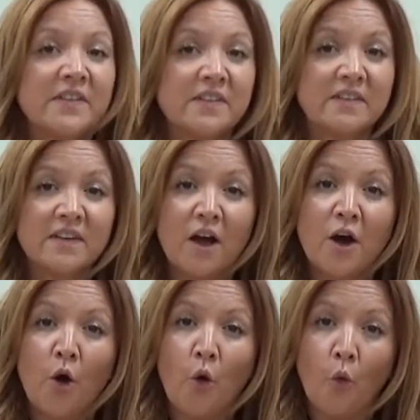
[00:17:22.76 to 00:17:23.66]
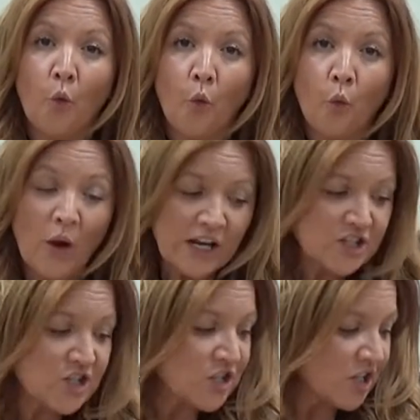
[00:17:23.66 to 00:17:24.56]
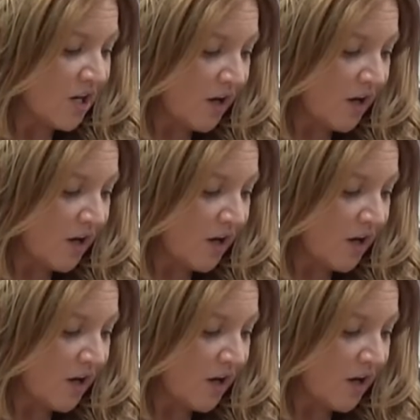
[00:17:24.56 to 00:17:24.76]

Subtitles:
instance, which